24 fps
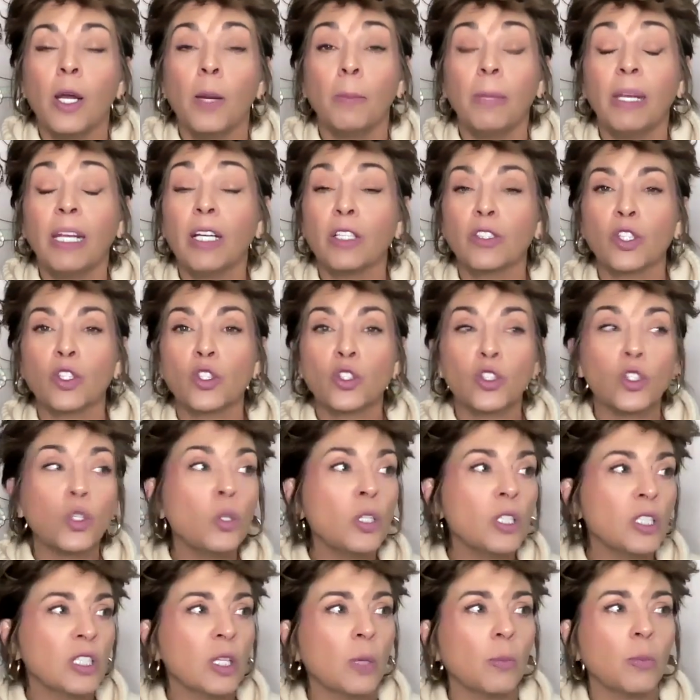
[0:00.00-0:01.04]
because as
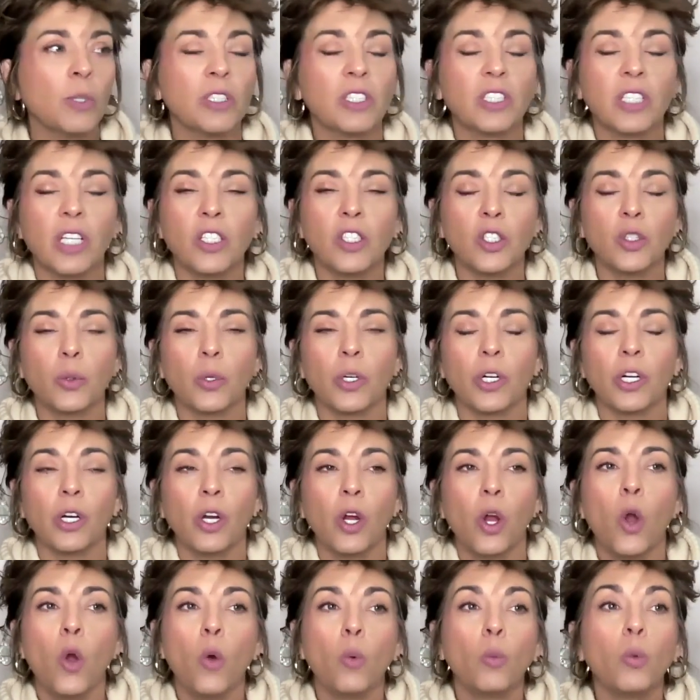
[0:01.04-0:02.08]
soon as someone says to
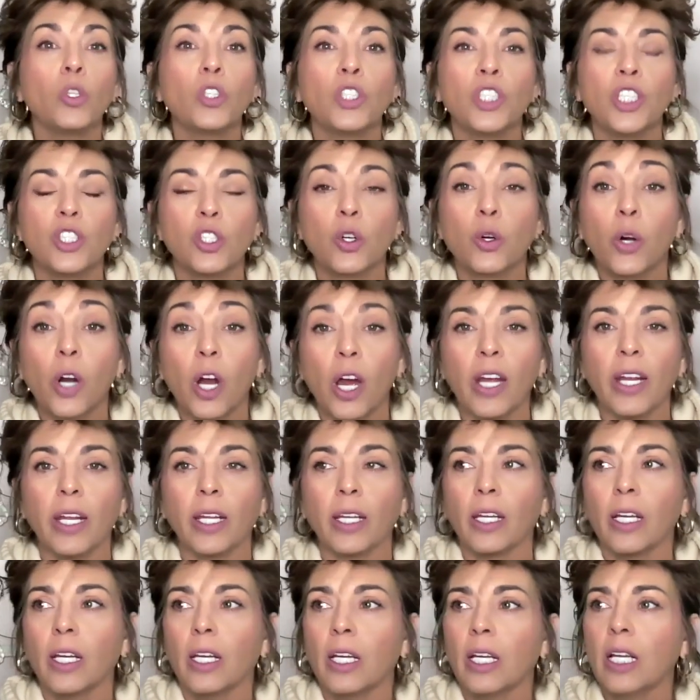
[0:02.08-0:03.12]
her, well, she's
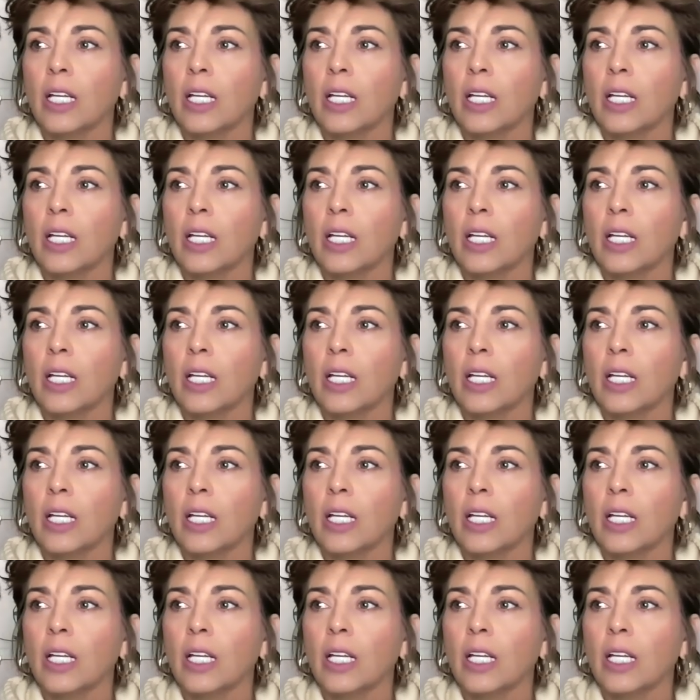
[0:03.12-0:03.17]
crying,